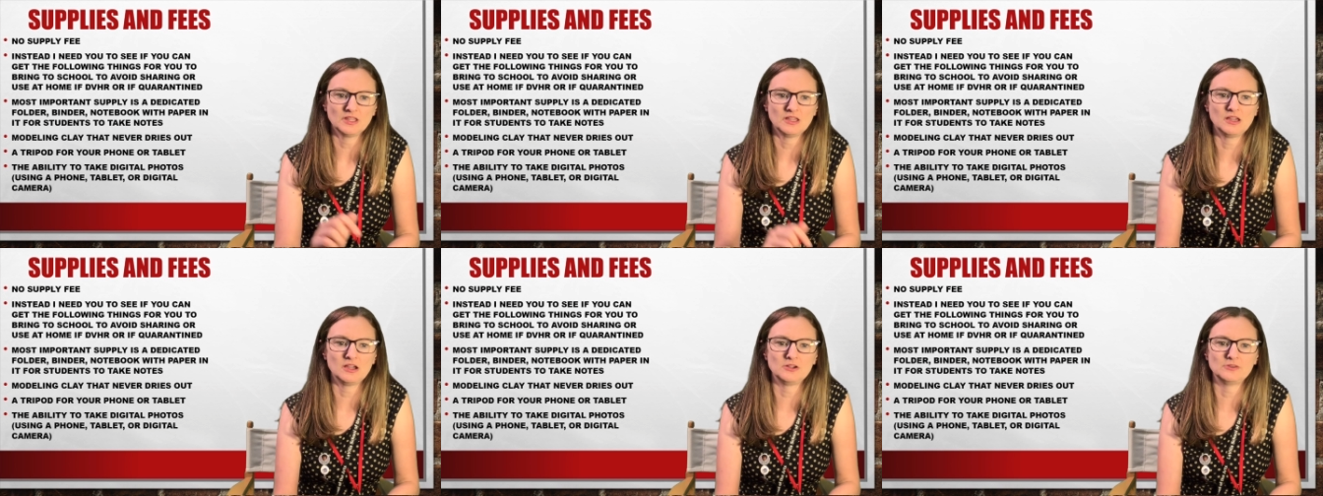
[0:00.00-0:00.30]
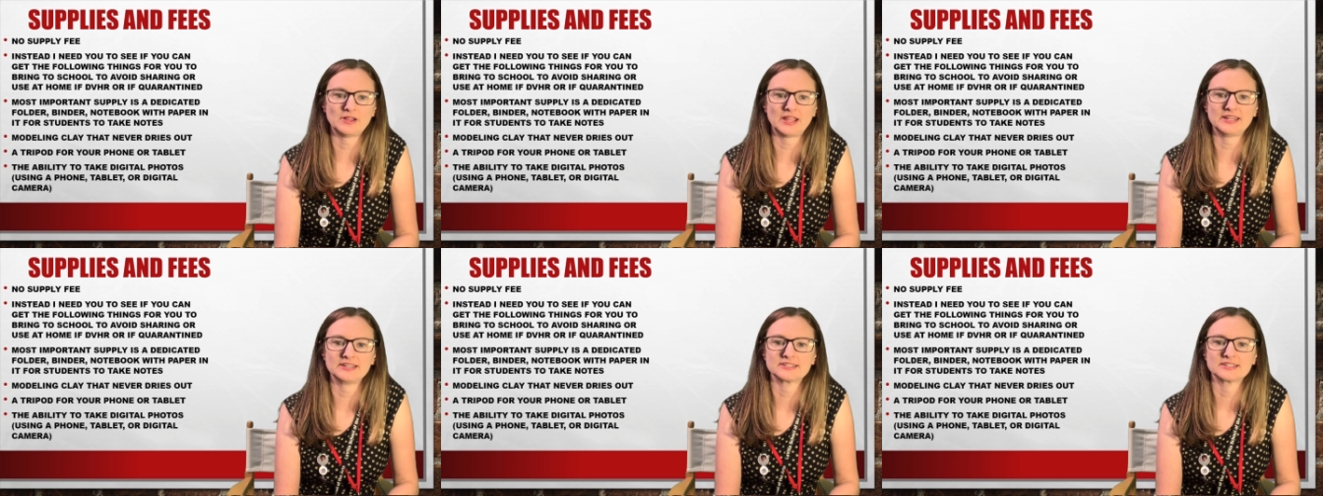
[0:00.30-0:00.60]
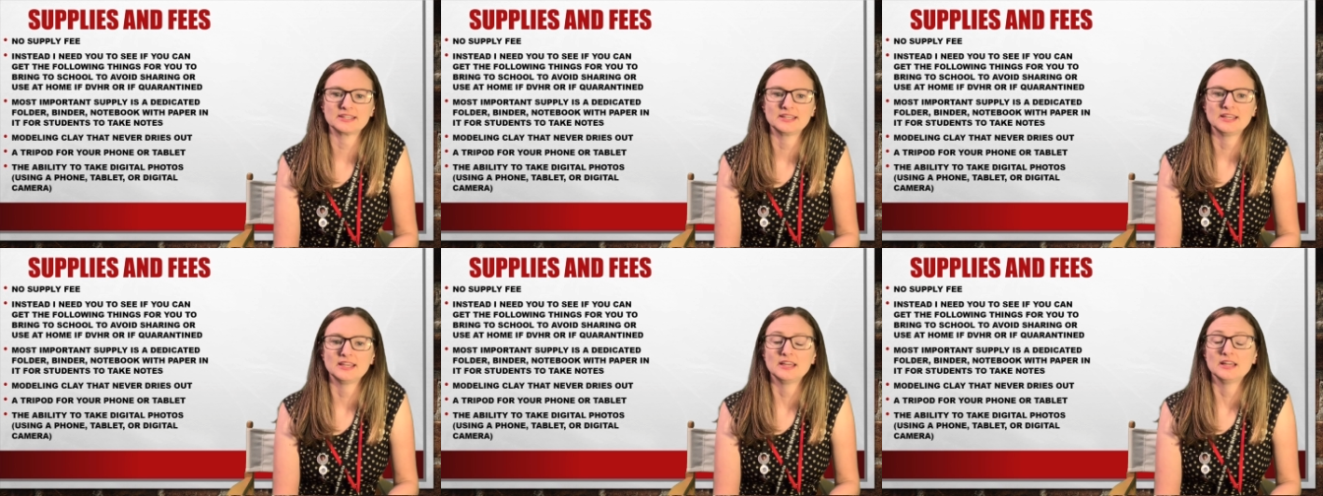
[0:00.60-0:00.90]
All right,
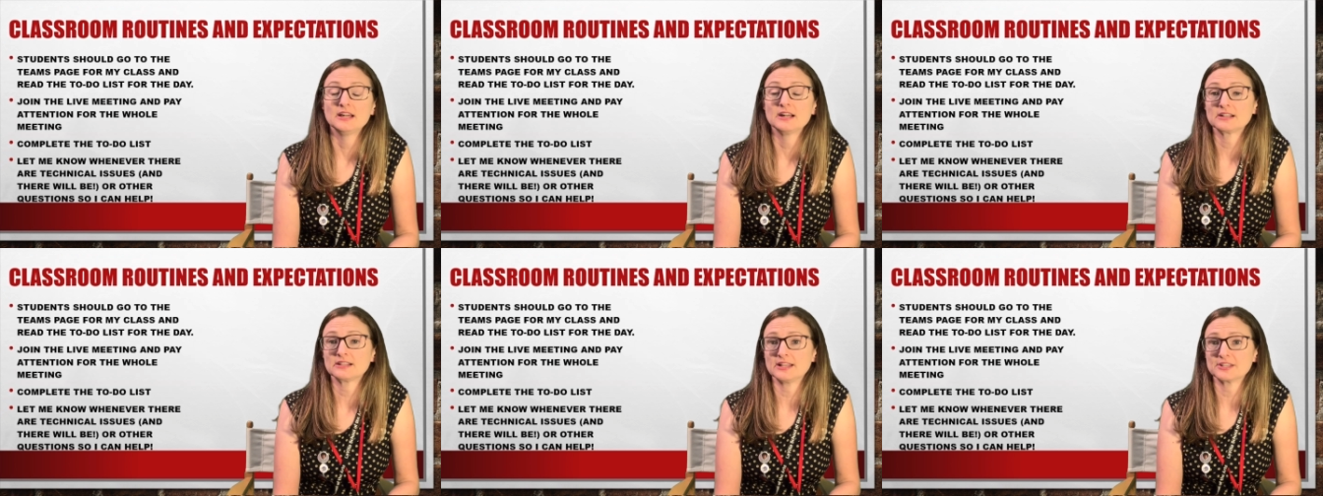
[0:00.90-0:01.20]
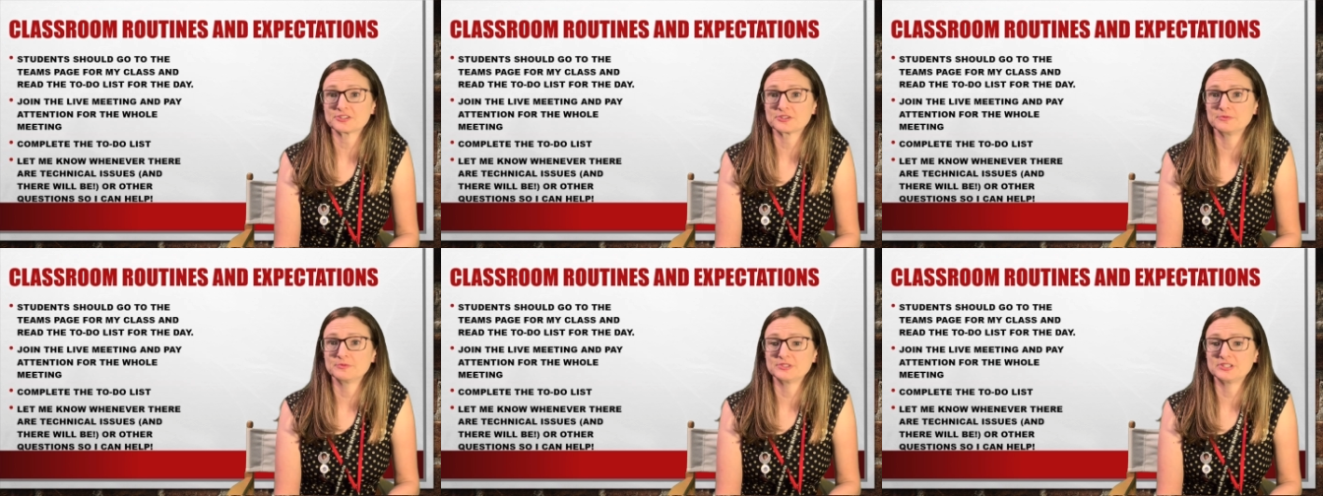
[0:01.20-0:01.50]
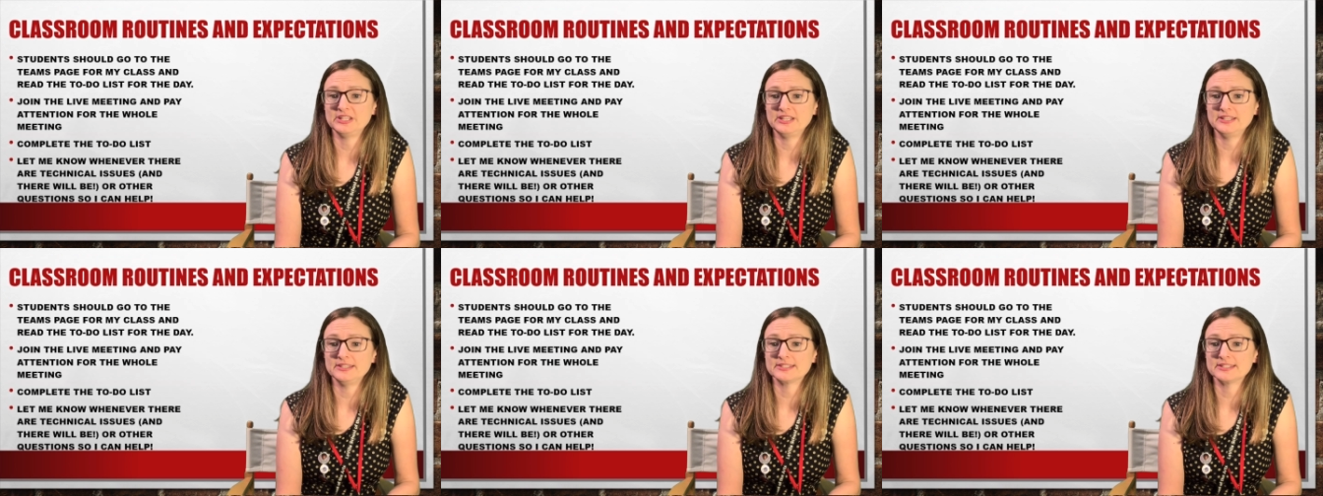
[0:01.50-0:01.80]
classroom
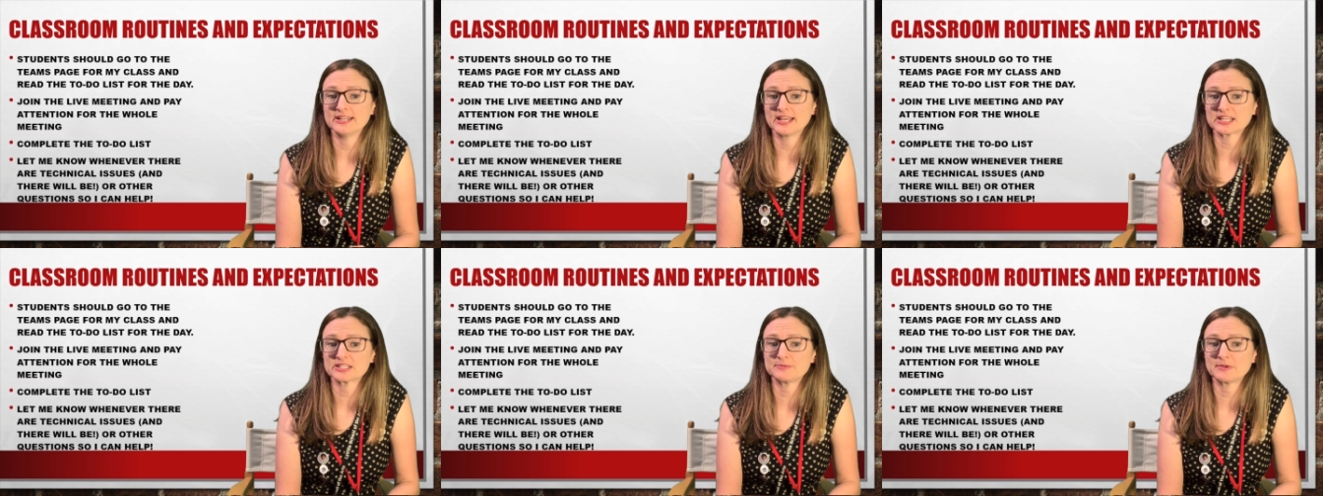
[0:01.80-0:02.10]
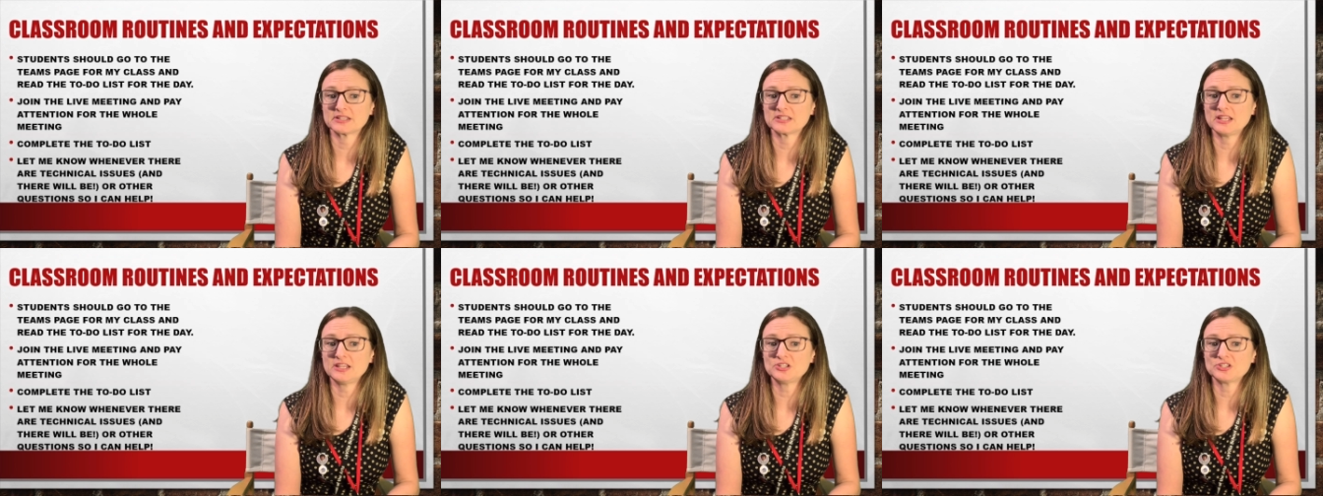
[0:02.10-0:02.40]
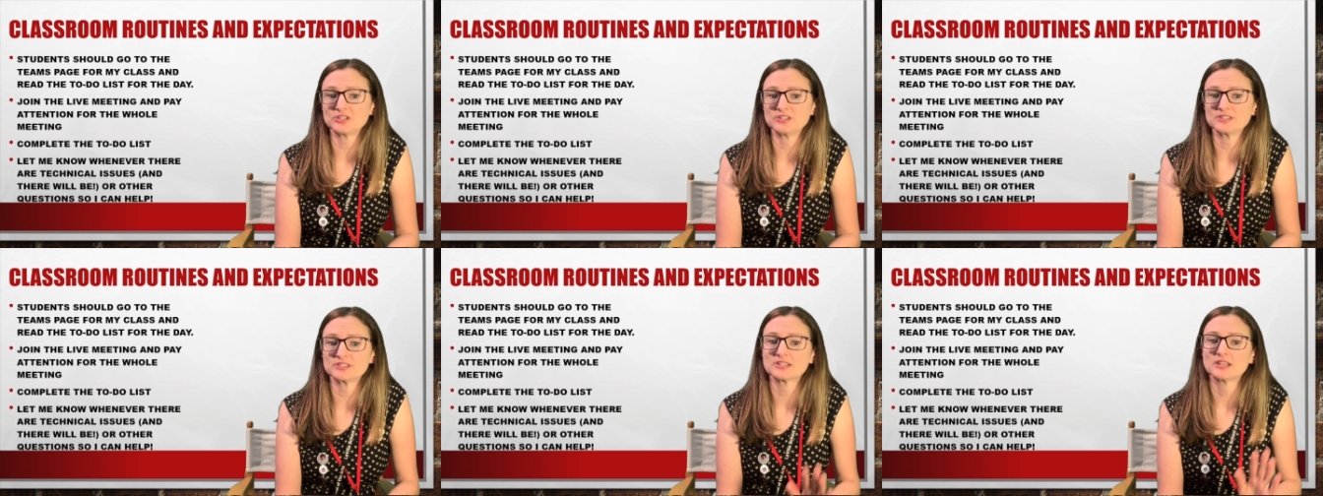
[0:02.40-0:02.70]
routines and
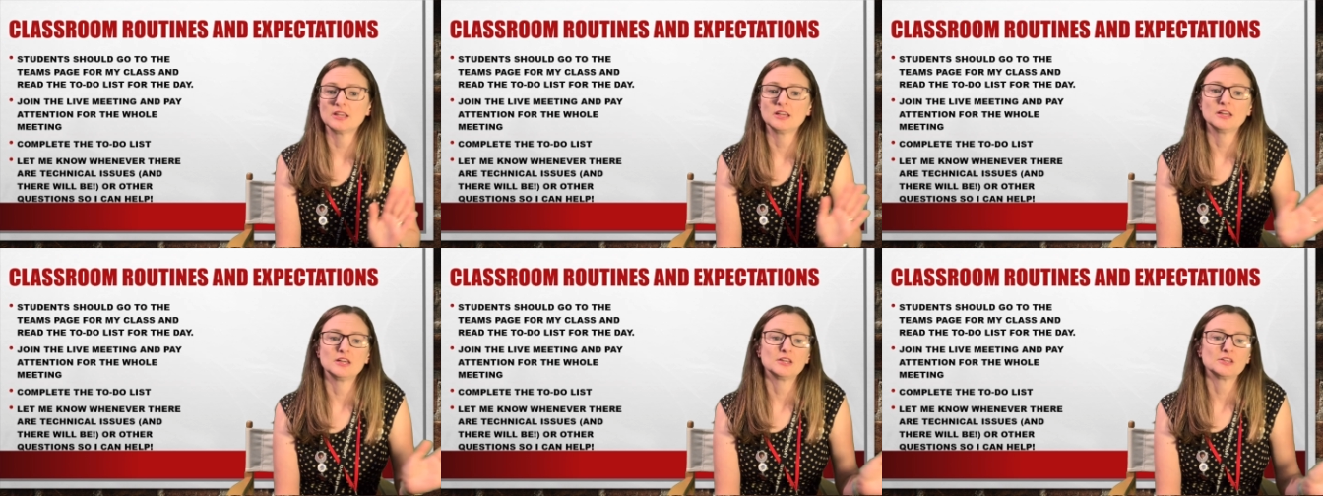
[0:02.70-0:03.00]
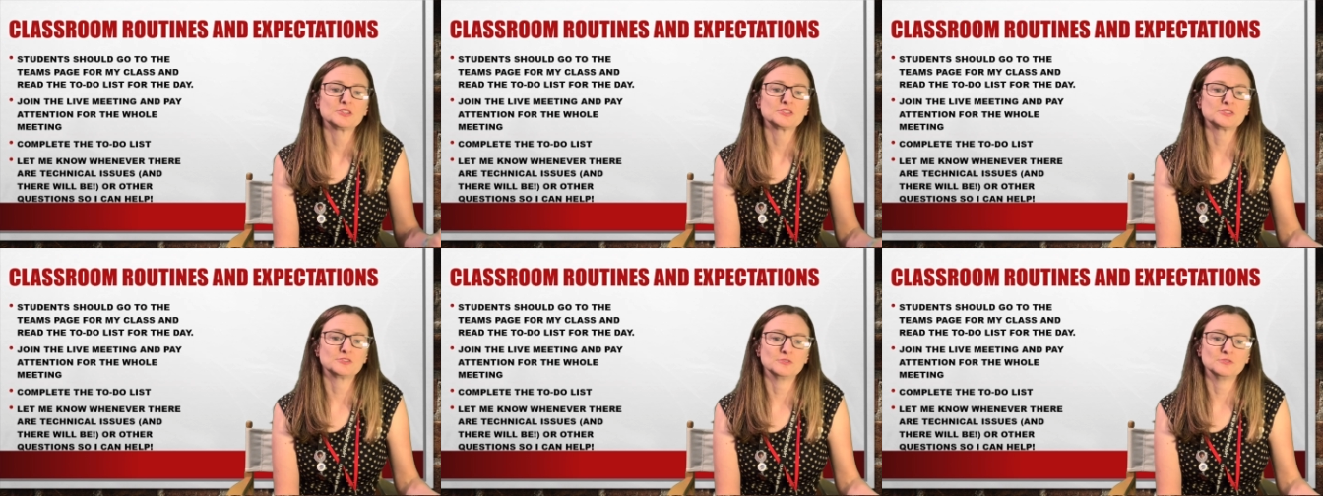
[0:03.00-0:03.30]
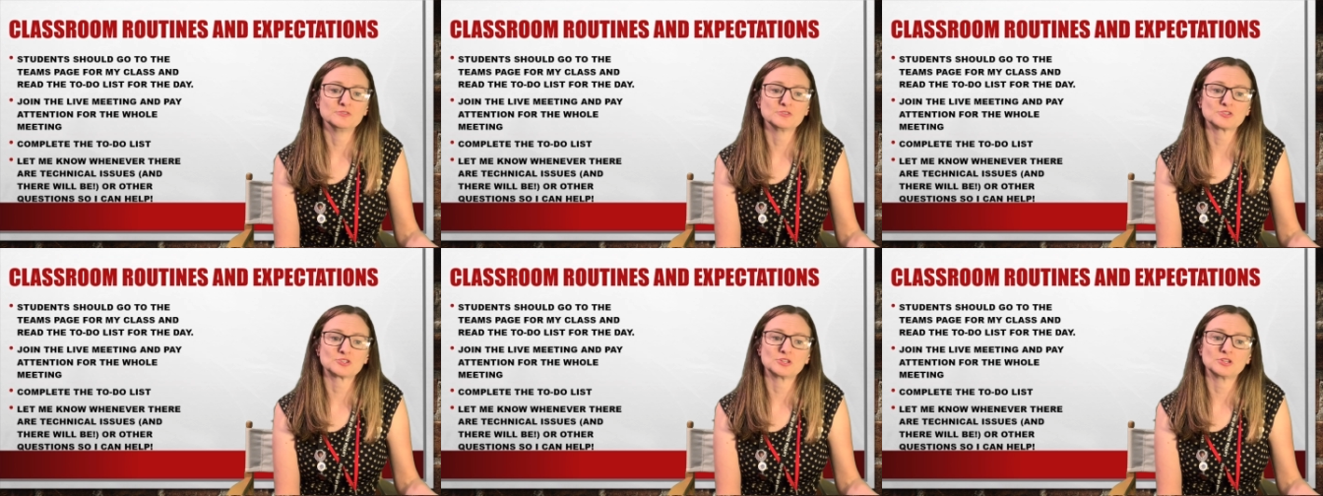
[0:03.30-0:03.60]
expectations.
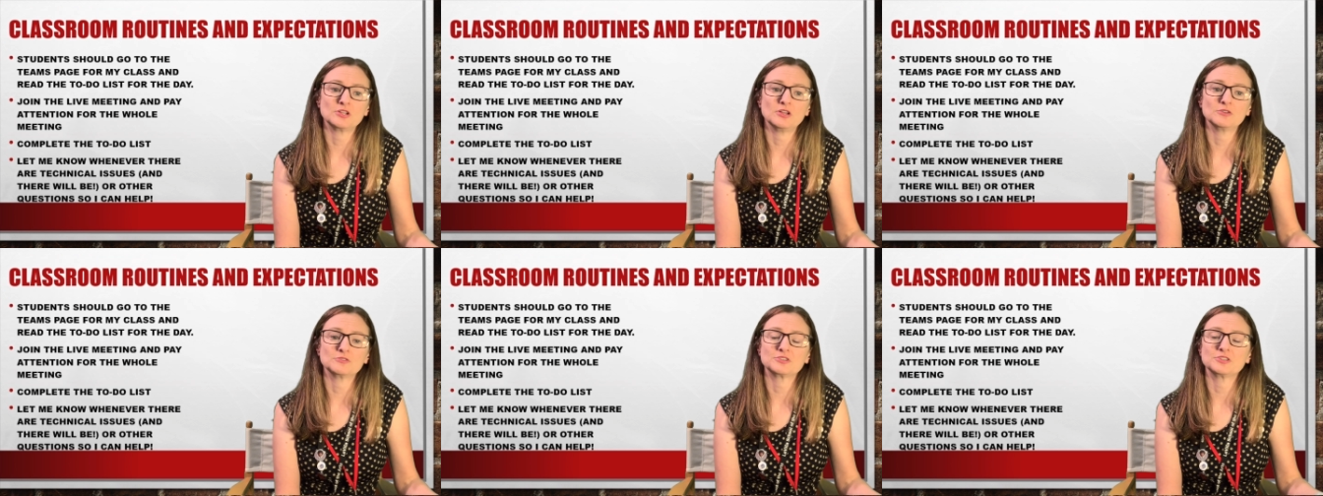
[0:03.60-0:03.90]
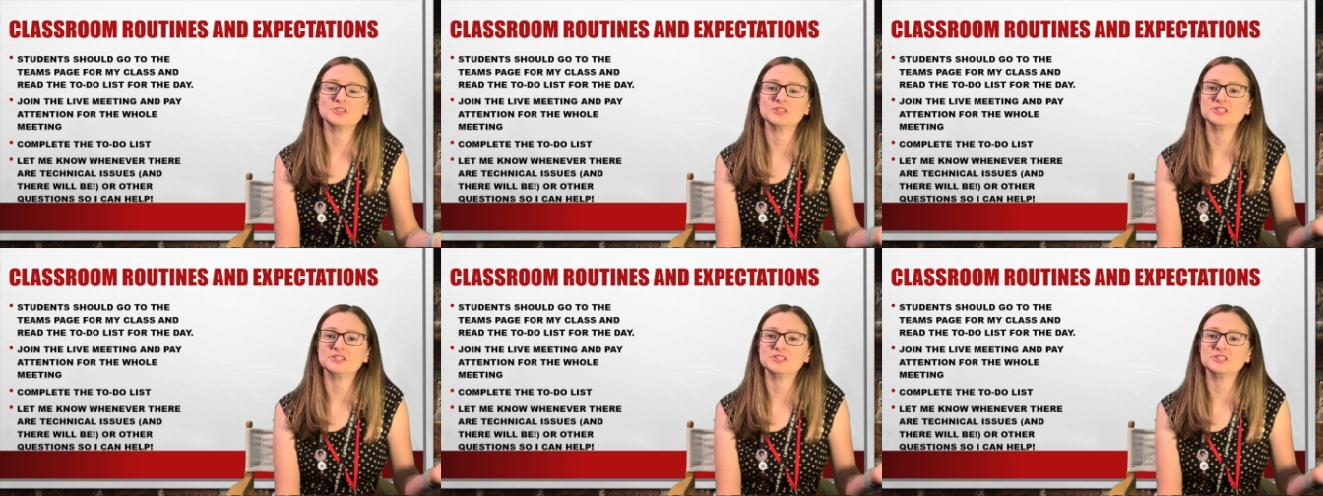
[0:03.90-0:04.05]
Students should go to the